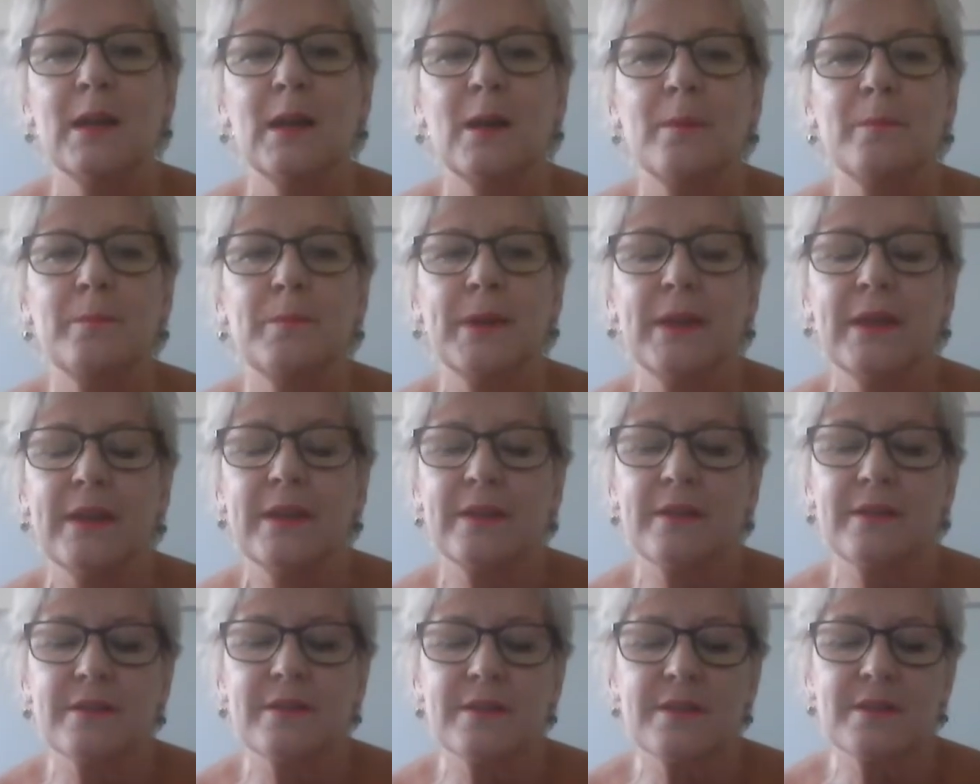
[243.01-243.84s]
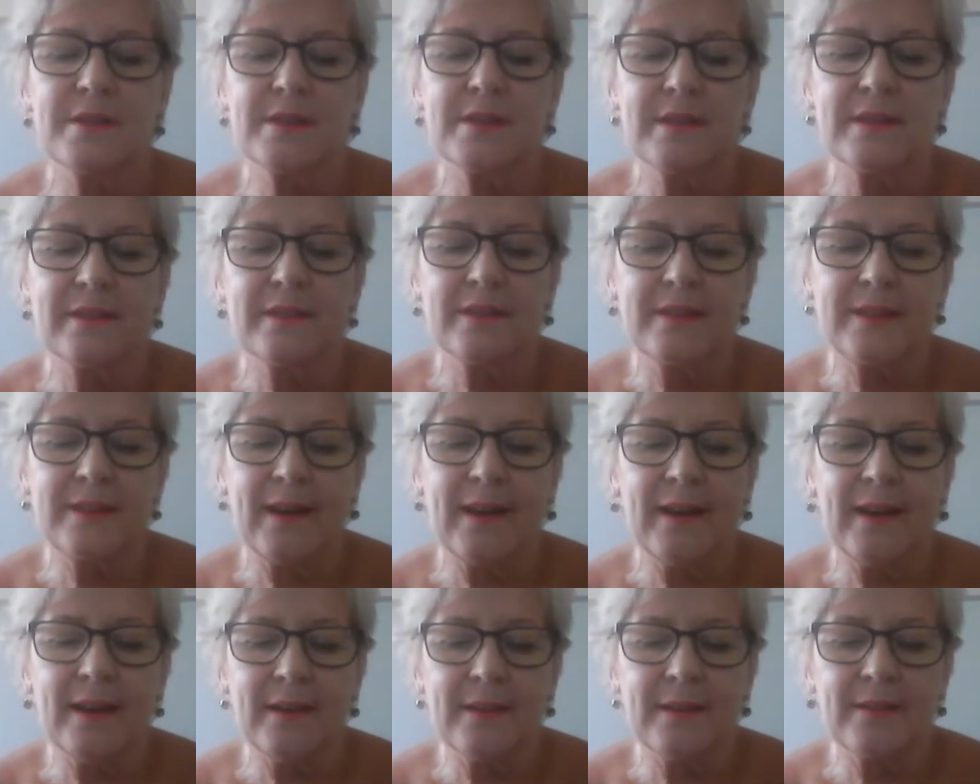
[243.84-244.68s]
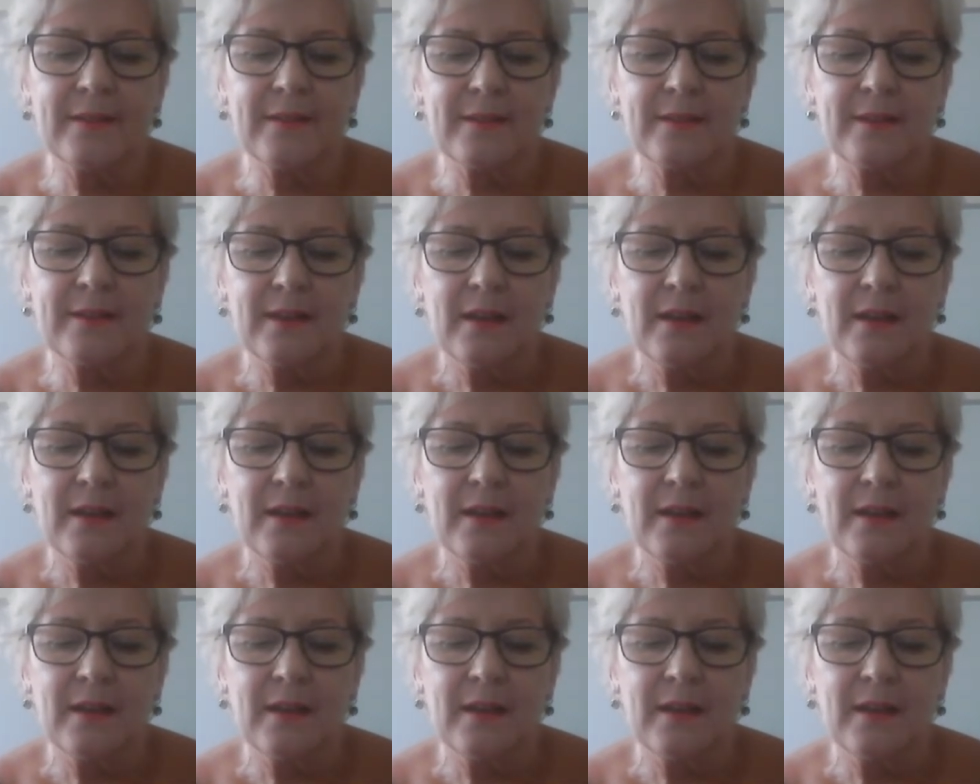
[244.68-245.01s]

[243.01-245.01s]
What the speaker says: because in that